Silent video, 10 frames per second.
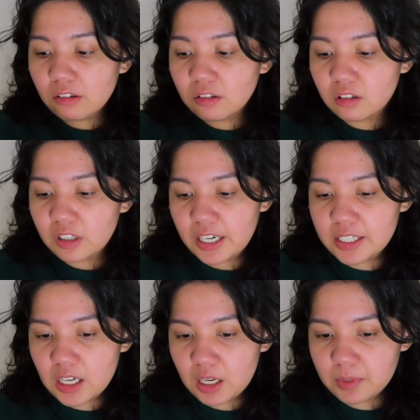don't know,
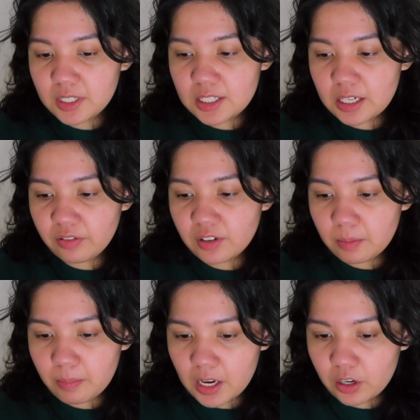guys. I'm a Stephanie
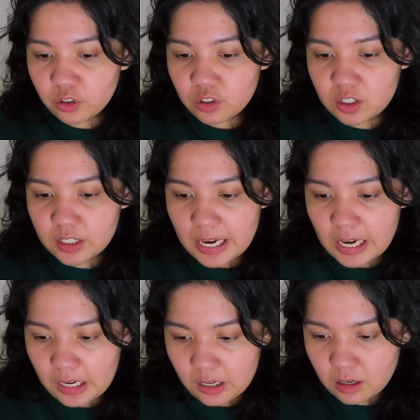Meyer
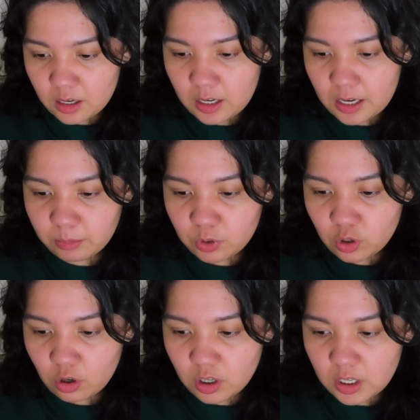stan, and I'm
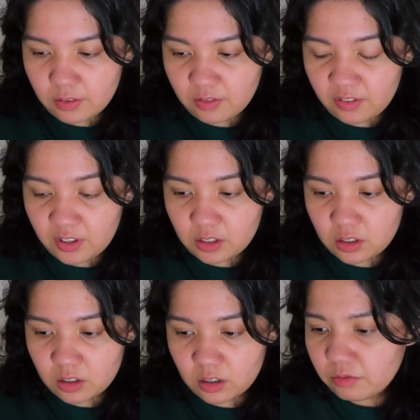sorry if
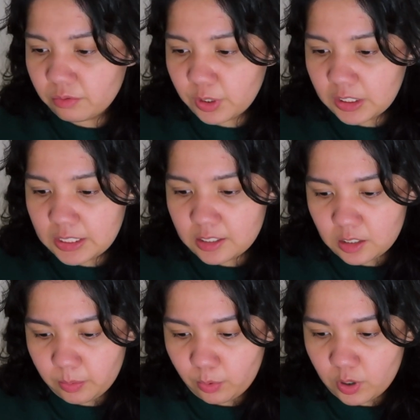this really
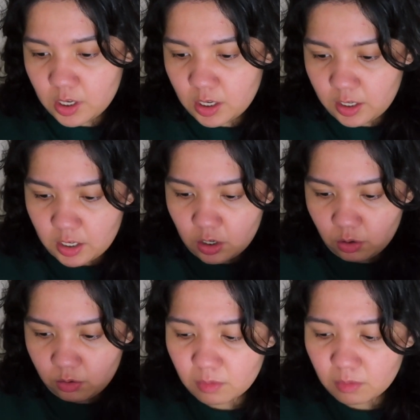disappointed you.